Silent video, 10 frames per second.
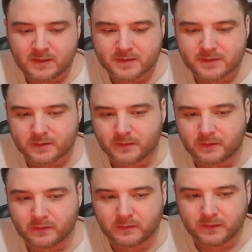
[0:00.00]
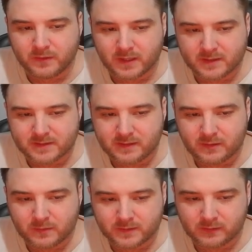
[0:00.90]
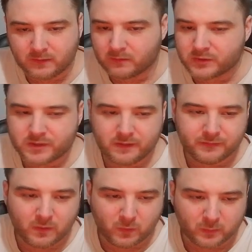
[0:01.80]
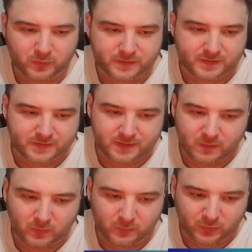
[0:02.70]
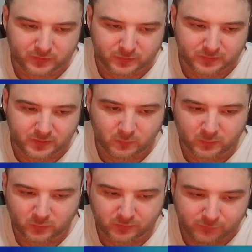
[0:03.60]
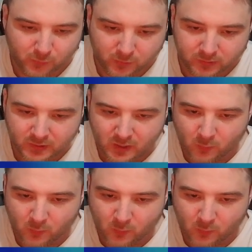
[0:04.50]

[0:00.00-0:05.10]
So you can see there is a little shift at 1.16, 1.13, 1.4.